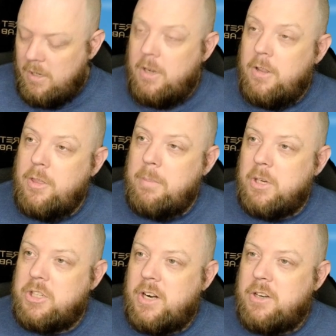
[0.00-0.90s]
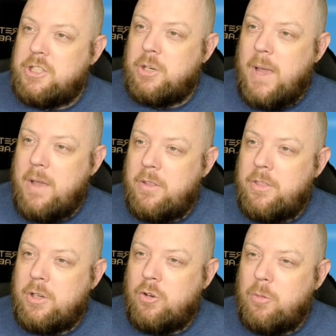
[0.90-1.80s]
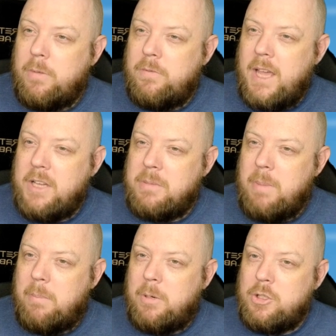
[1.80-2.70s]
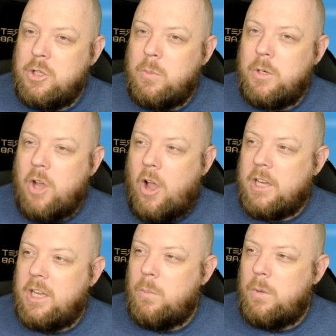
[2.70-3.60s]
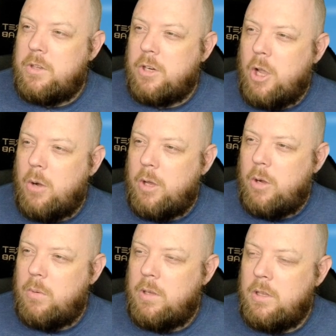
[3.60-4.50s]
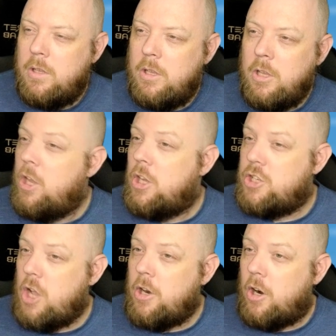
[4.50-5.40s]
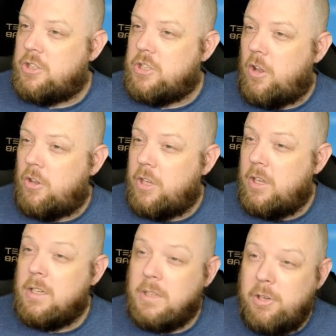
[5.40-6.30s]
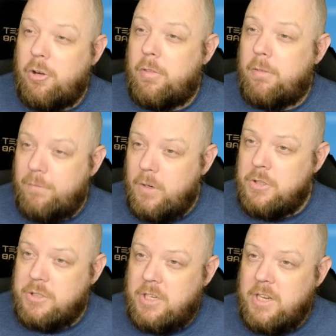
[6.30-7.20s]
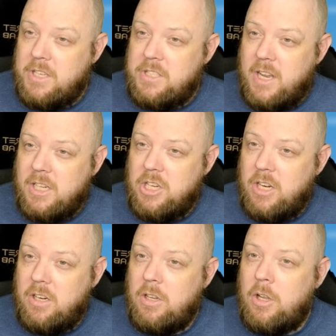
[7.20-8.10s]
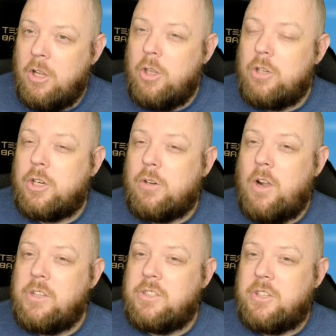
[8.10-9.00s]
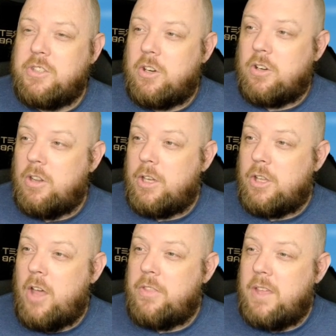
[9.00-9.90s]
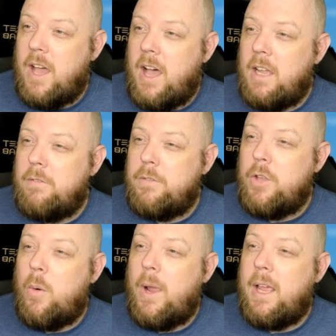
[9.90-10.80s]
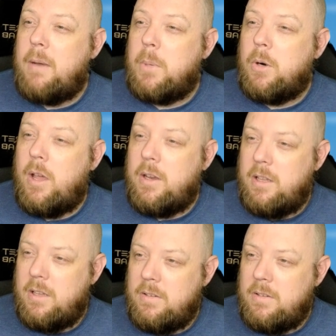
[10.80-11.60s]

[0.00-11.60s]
The mercenaries surrounded the group of desk members who were talking with Dakota. Sean Arsenault, leader of the first desk section, looked across the circle and caught the eye of Johann Miranda.